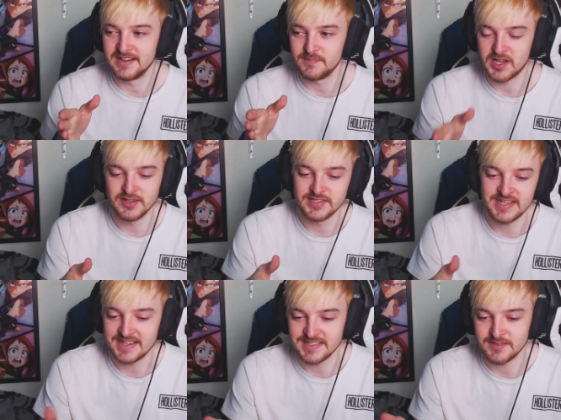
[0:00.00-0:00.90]
because he
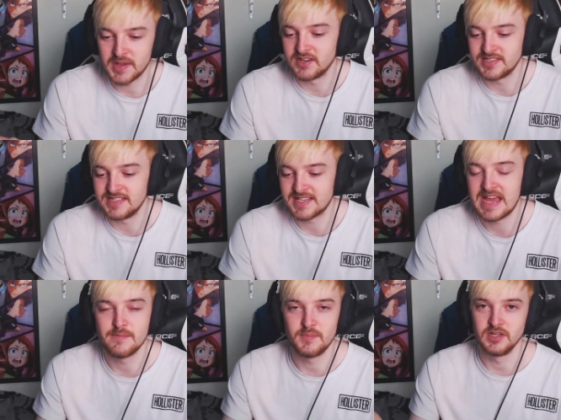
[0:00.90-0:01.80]
has, because he's
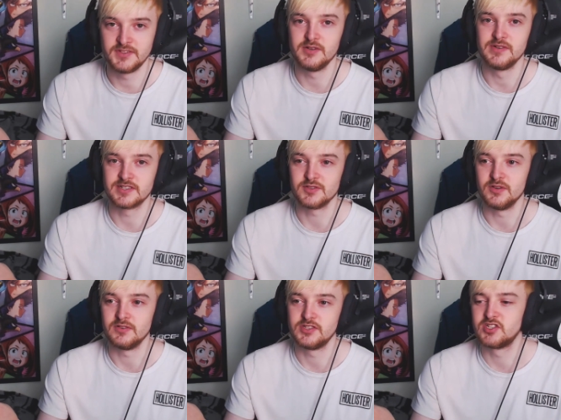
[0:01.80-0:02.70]
capable of doing
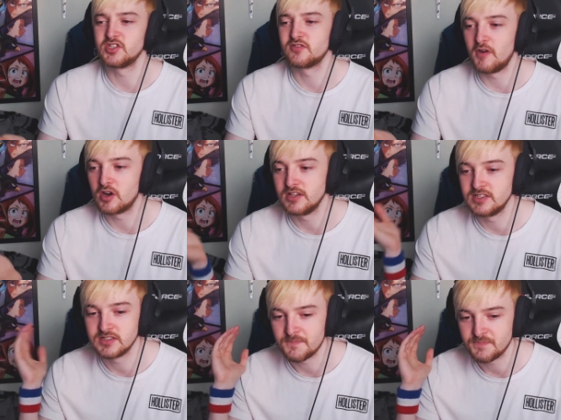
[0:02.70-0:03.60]
so, just, just
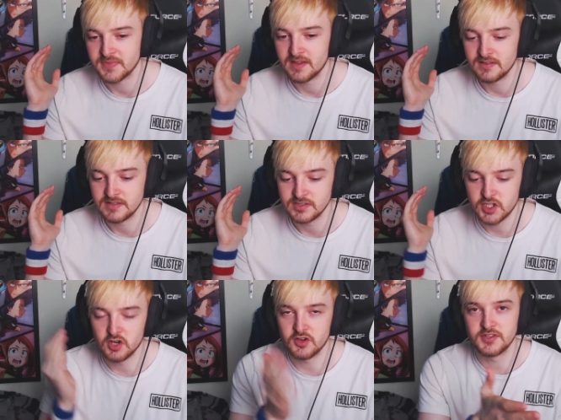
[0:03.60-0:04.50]
fucking
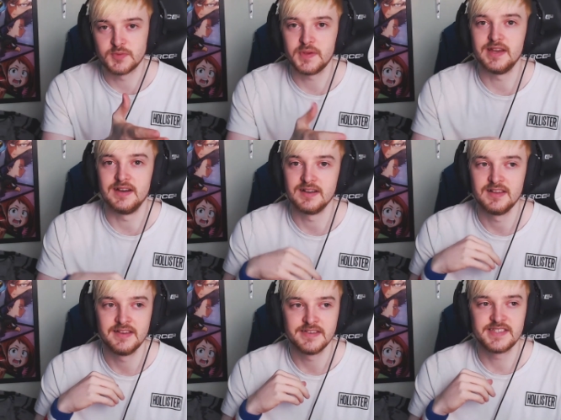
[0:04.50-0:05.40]
chuck the spear
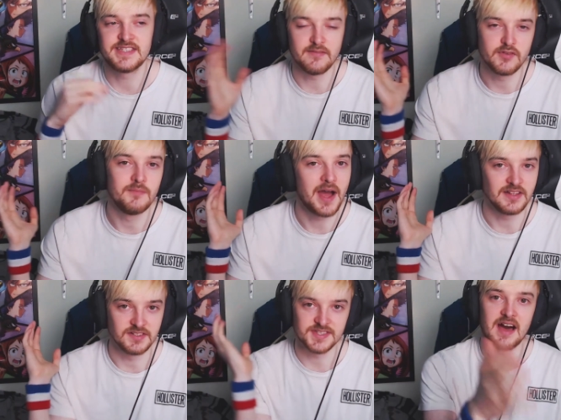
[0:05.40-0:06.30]
seven
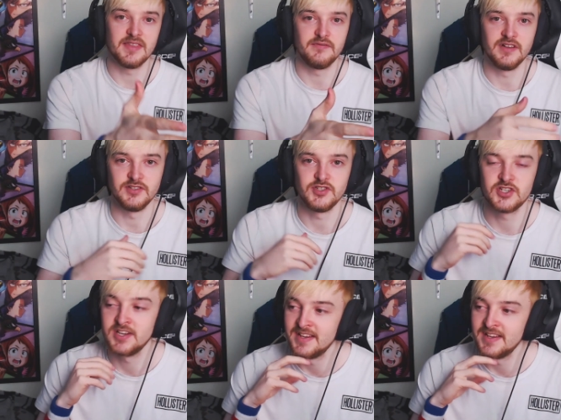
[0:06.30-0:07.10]
miles at the village.